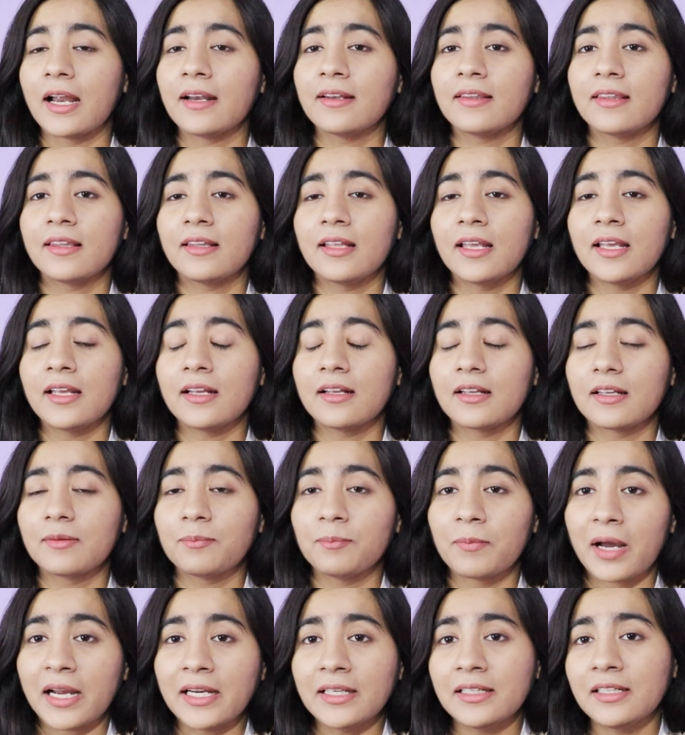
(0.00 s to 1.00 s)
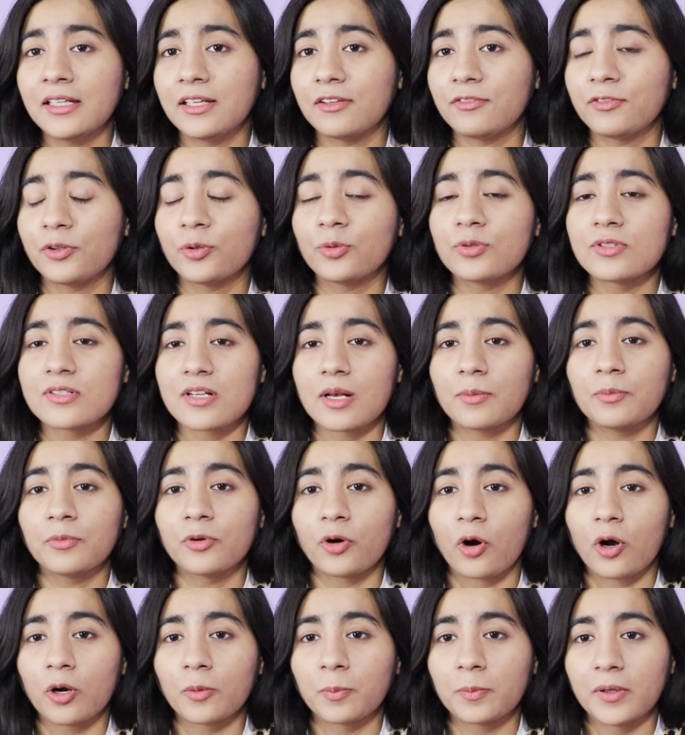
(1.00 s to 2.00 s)
and they might give you
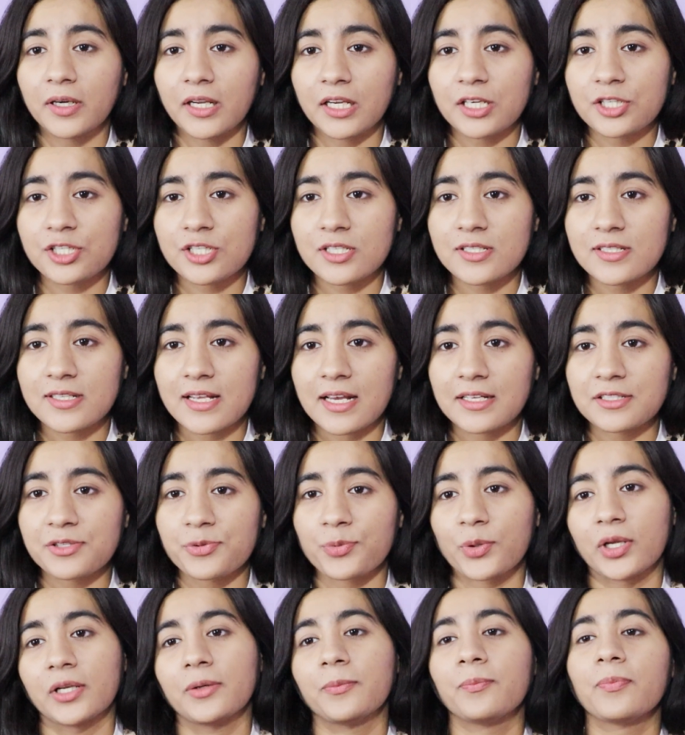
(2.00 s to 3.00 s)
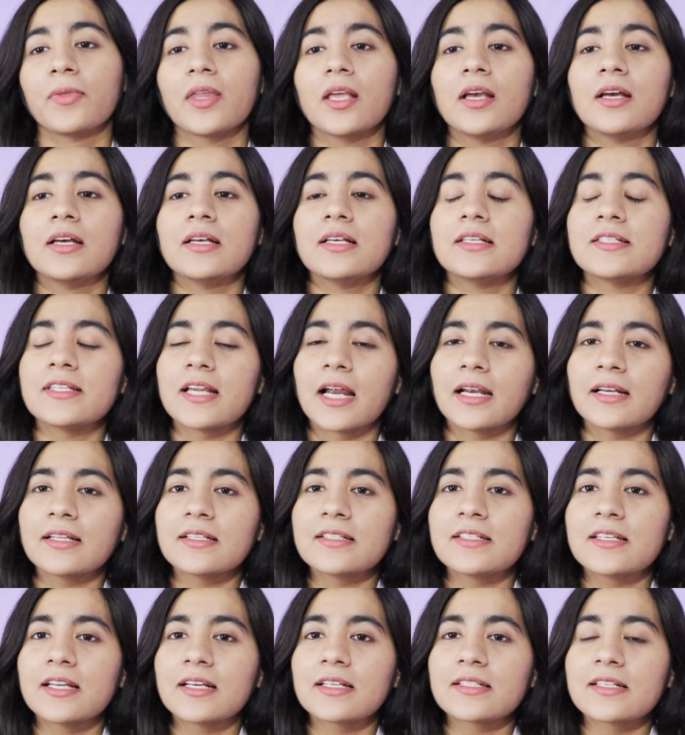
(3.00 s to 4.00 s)
some wrong predictions as well.
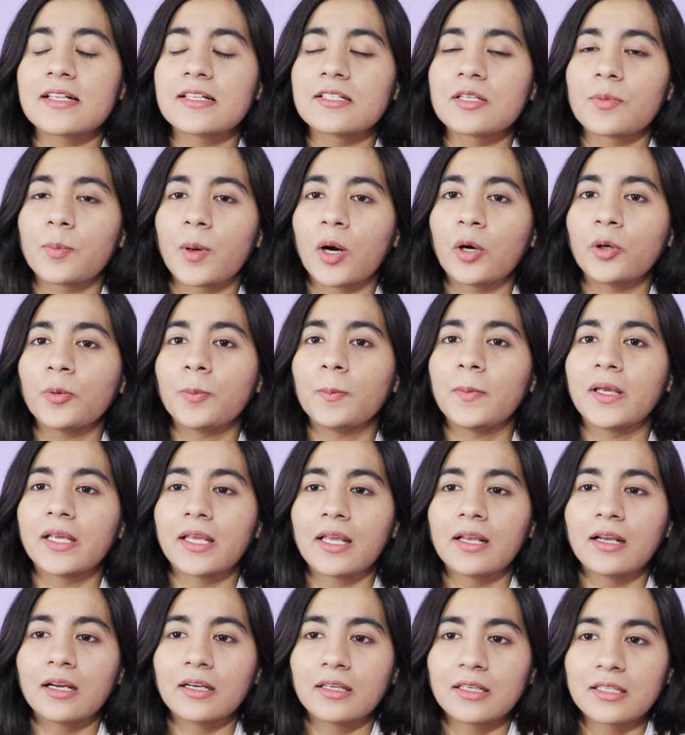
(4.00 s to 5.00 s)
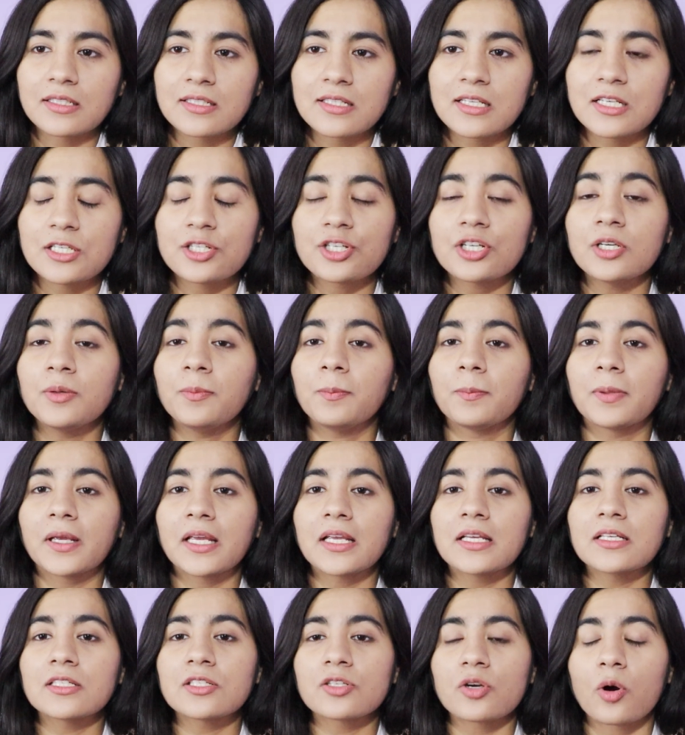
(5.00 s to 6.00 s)
Statistics is about making a decision
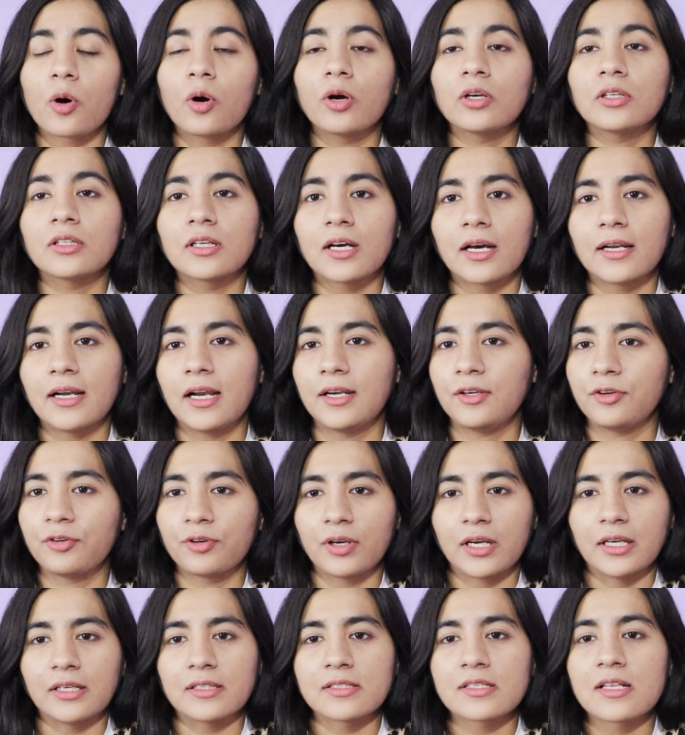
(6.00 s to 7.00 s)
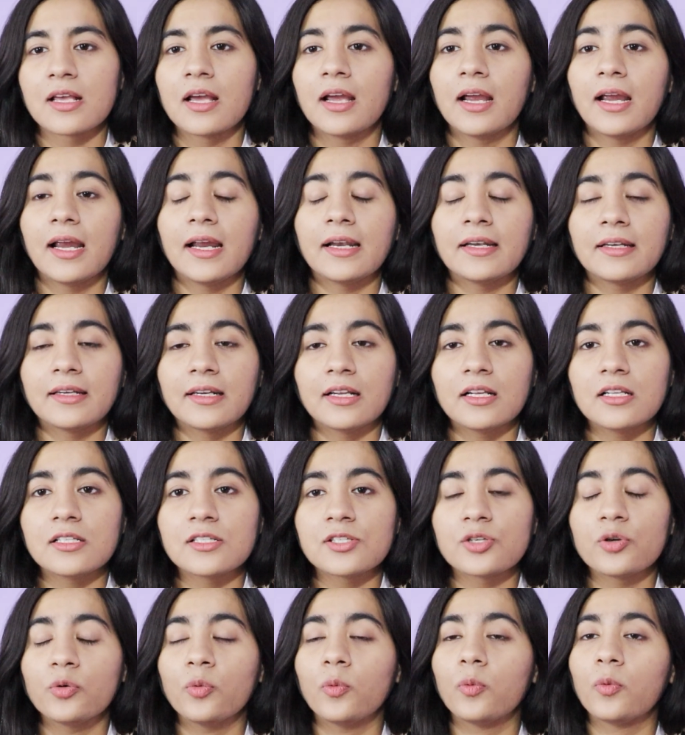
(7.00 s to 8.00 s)
based on current trends. It
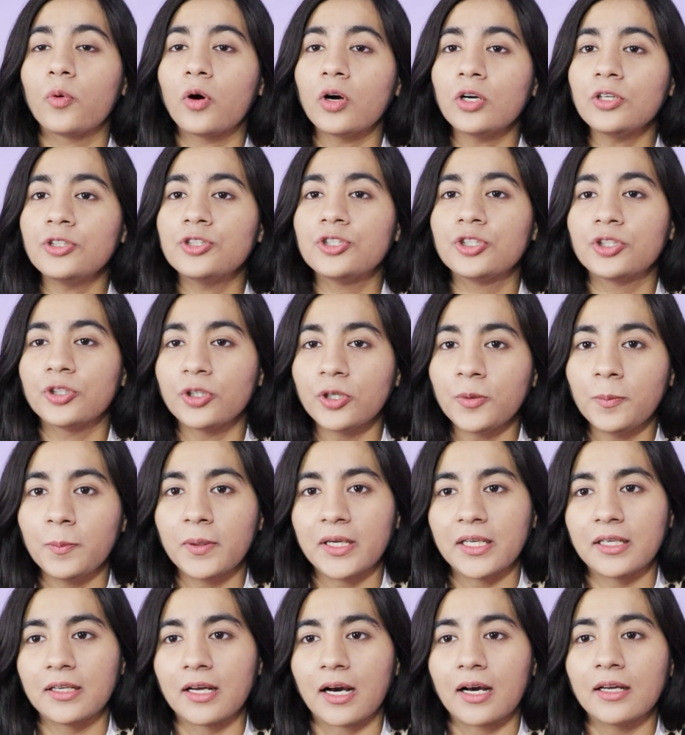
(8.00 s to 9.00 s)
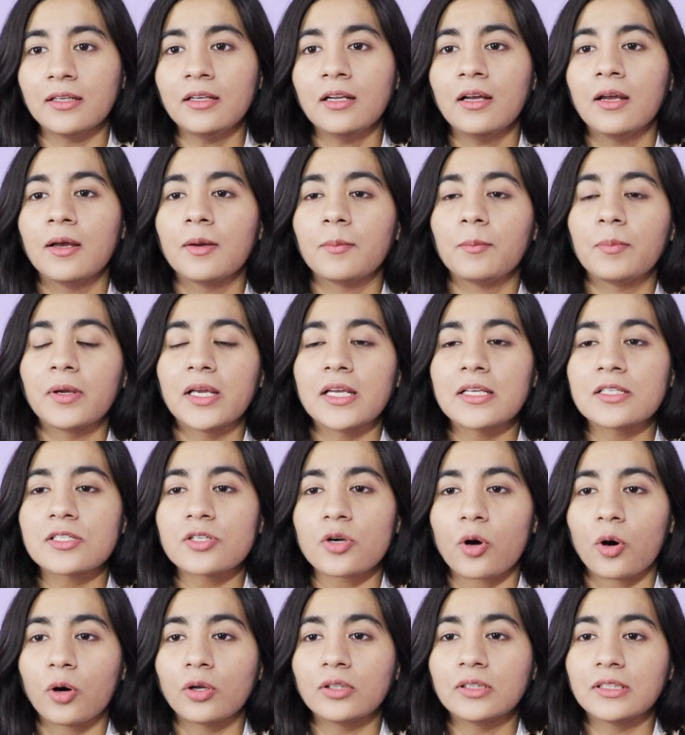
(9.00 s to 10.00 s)
tells you what should be done
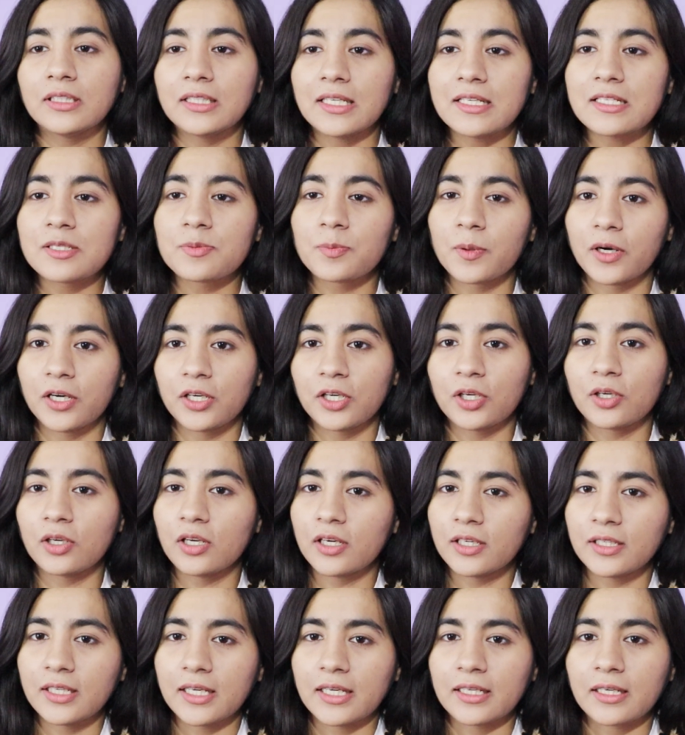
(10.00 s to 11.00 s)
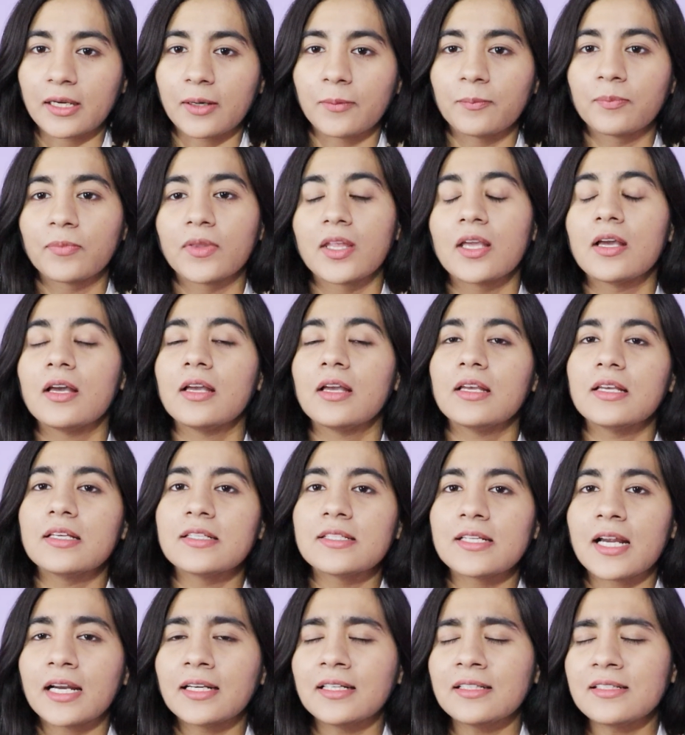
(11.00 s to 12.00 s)
based on these particular data.
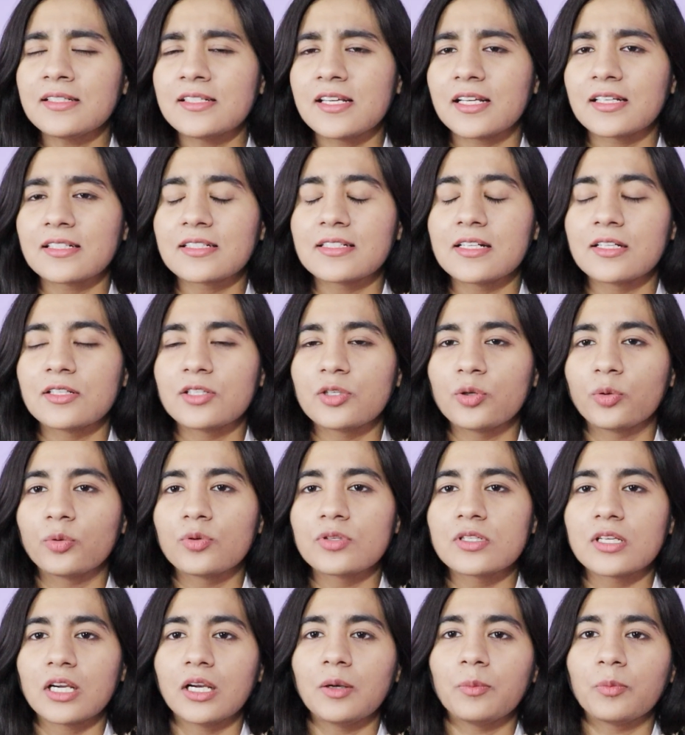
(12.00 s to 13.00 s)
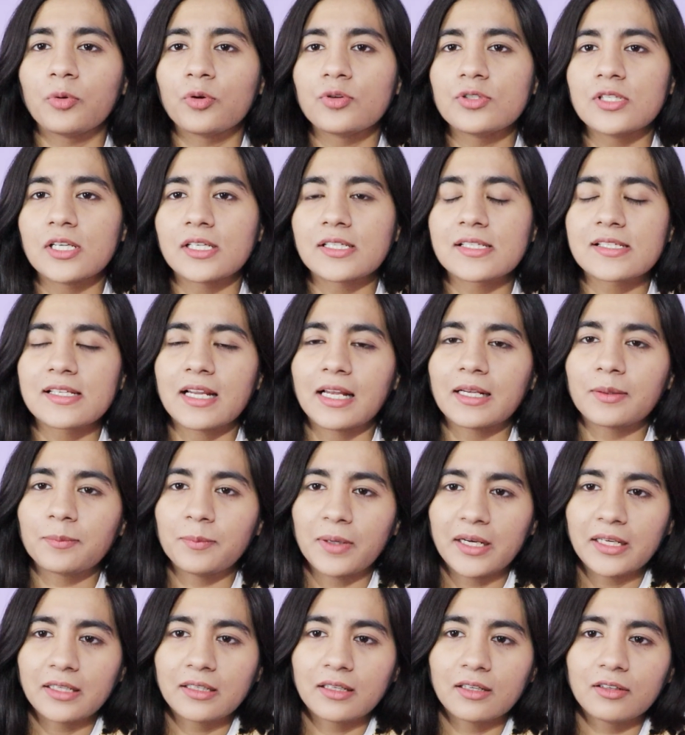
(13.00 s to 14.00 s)
Statistics is used in projects
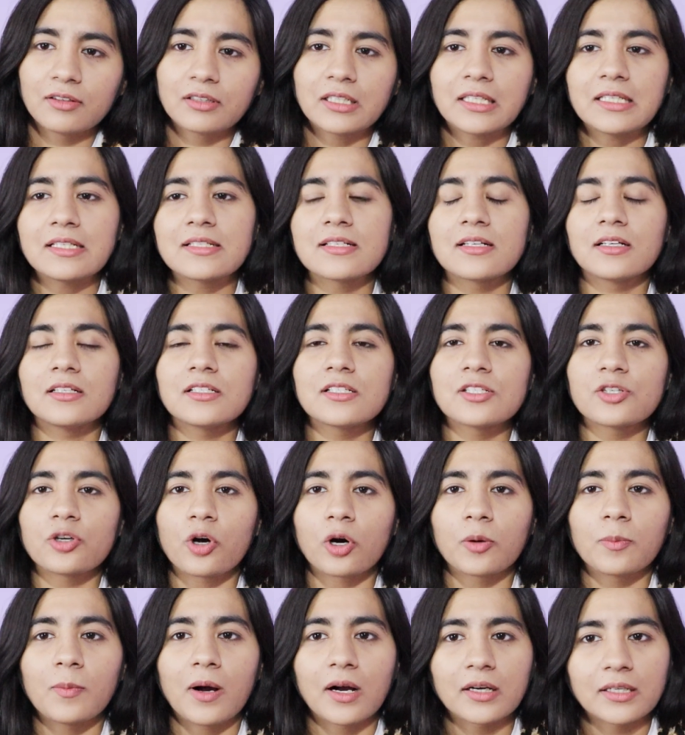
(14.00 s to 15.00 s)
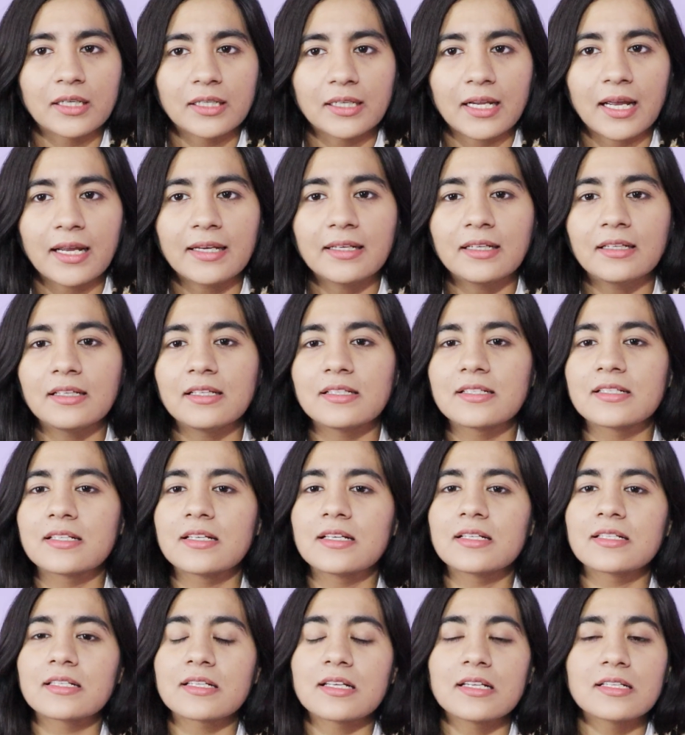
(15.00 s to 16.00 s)
like medical research, stock market
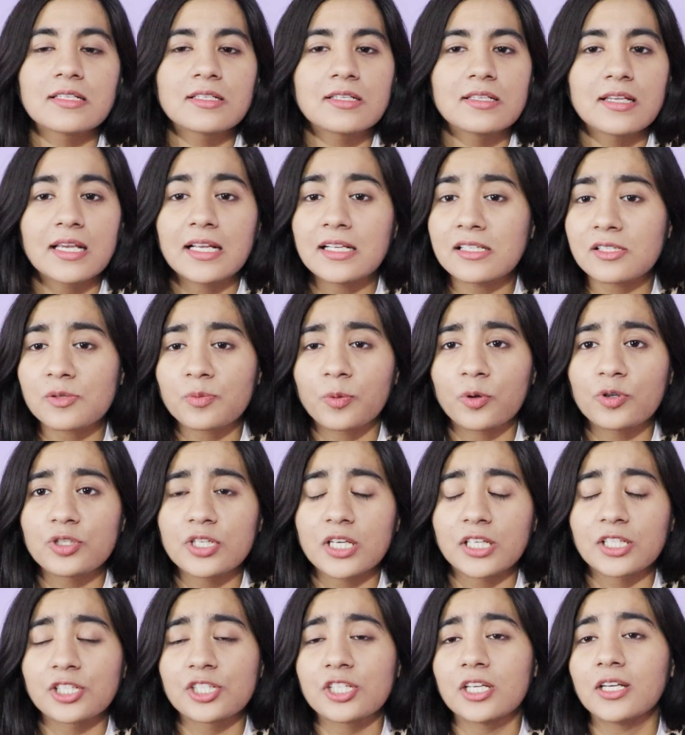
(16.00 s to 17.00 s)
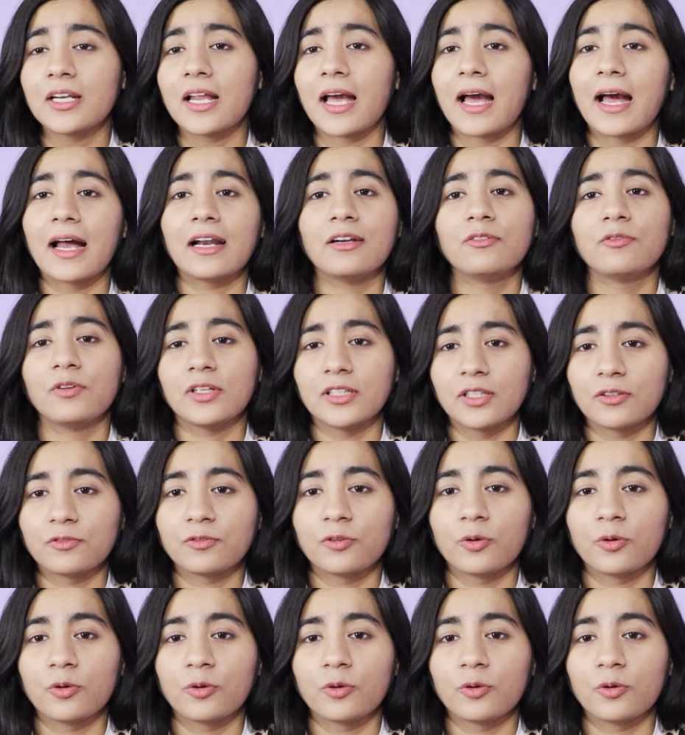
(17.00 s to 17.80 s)
analysis, sales projection and weather